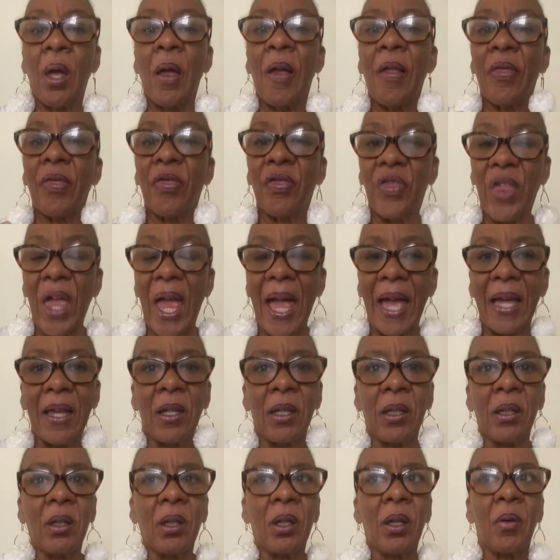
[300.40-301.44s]
that
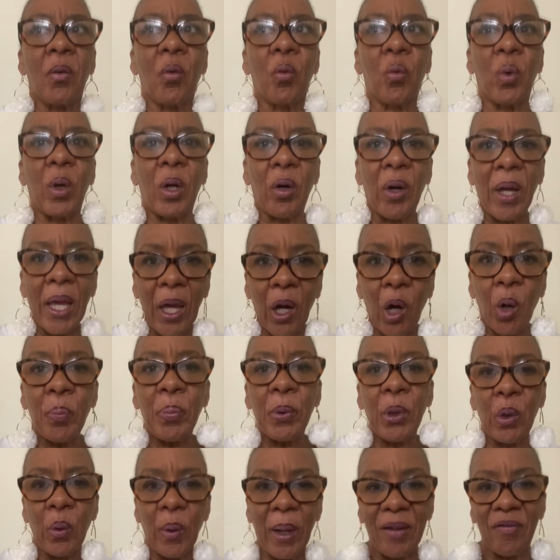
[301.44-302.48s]
will help
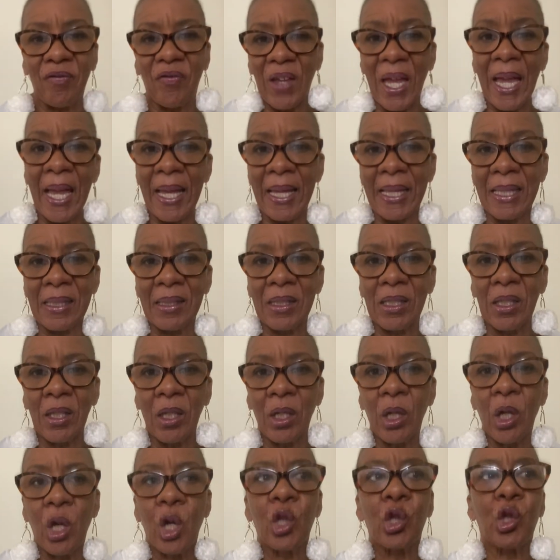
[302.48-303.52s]
you advance
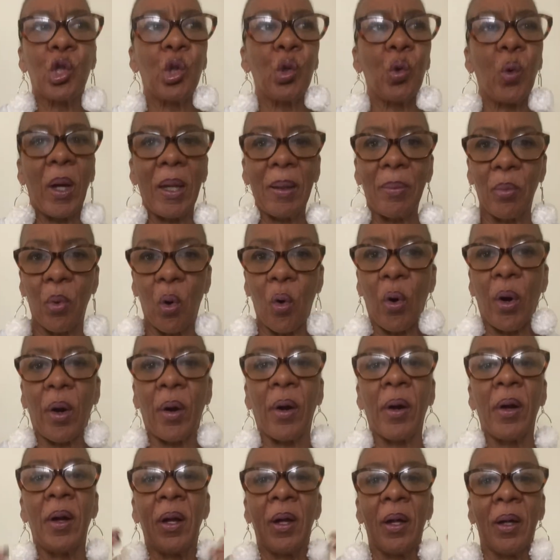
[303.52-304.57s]
to a
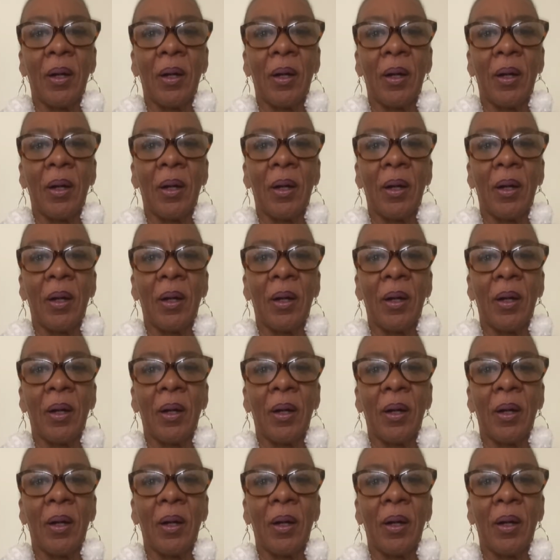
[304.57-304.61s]
more